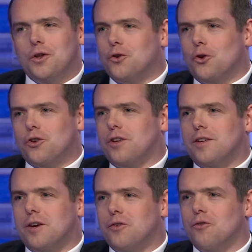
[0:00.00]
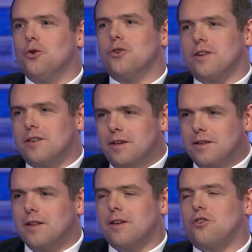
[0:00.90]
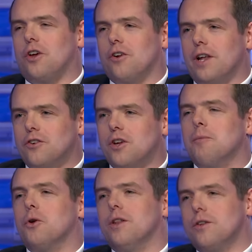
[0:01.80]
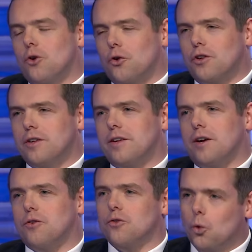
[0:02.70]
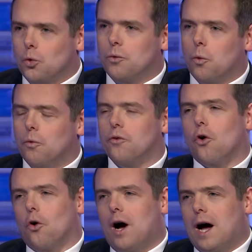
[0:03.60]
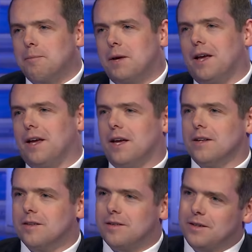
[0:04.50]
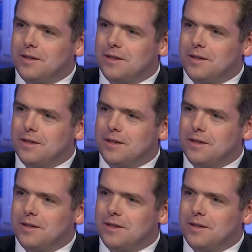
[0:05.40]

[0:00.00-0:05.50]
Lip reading: at the Scottish Conservatives losing seats at this general election. I'm looking at the Scottish Conservatives holding what we've got and making gains.